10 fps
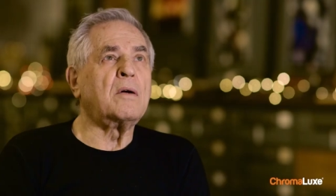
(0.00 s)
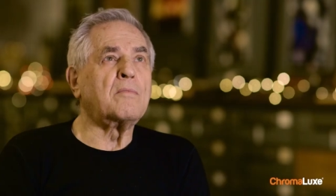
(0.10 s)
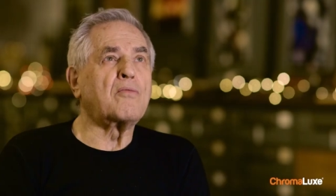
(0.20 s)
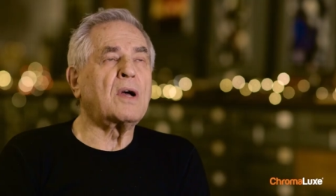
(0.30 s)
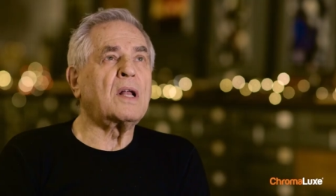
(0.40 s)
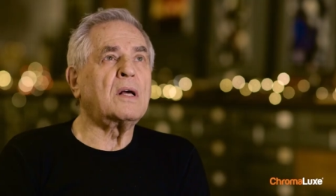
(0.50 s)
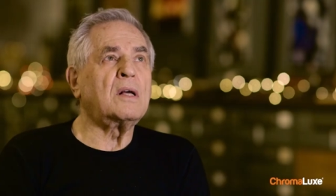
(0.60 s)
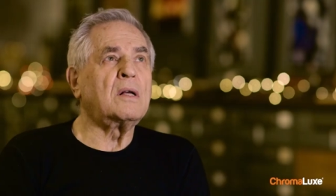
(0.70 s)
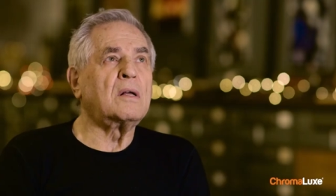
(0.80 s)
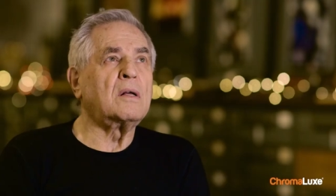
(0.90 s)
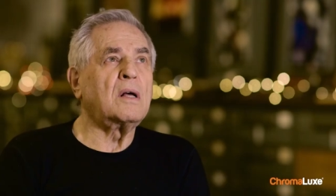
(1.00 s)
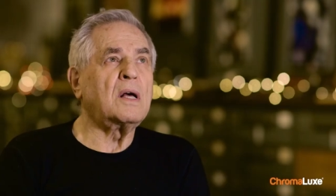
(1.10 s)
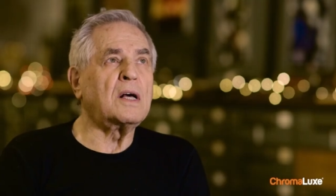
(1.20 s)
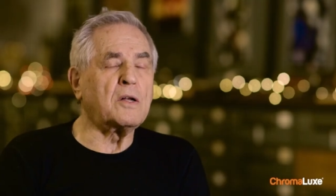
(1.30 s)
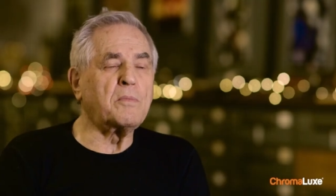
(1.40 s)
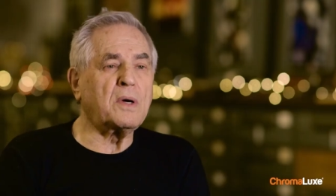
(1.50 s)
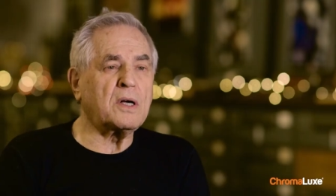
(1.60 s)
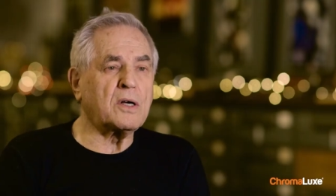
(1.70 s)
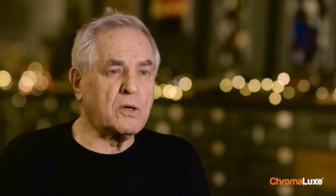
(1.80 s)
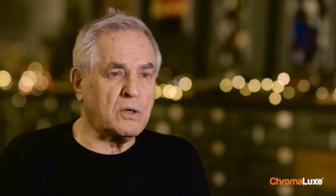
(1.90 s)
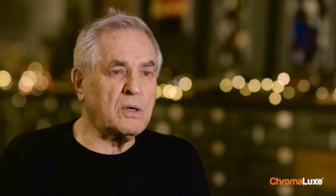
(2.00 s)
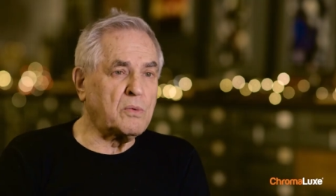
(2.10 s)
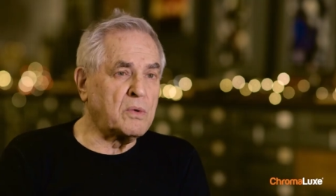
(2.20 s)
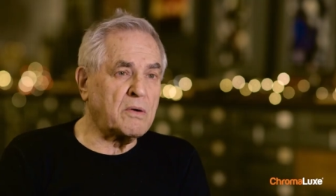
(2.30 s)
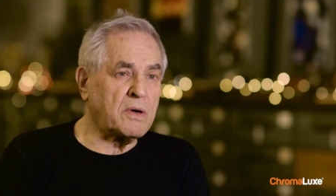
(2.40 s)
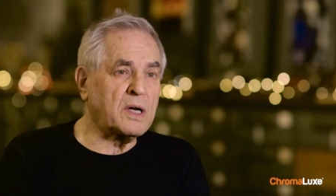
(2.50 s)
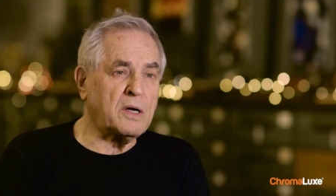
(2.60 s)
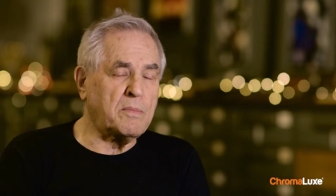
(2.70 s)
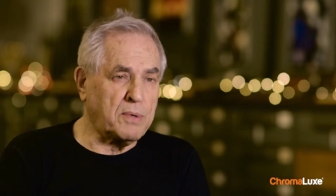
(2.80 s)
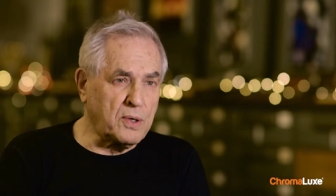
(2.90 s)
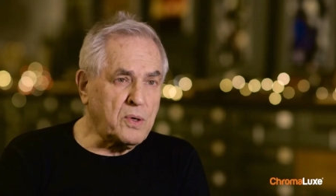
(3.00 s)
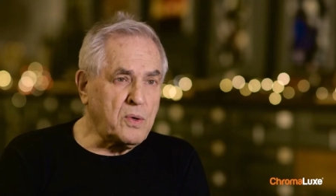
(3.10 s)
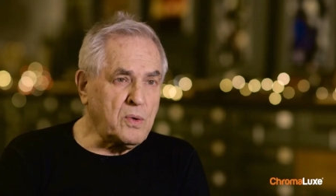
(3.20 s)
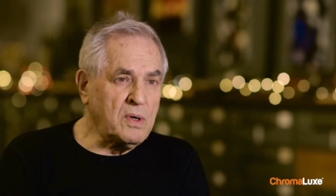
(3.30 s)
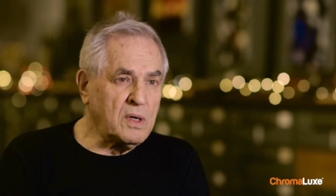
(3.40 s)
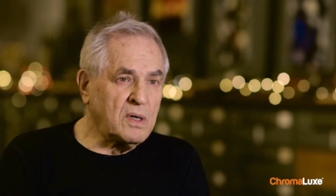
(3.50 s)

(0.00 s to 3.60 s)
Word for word: umbrella held by a girl wearing a blue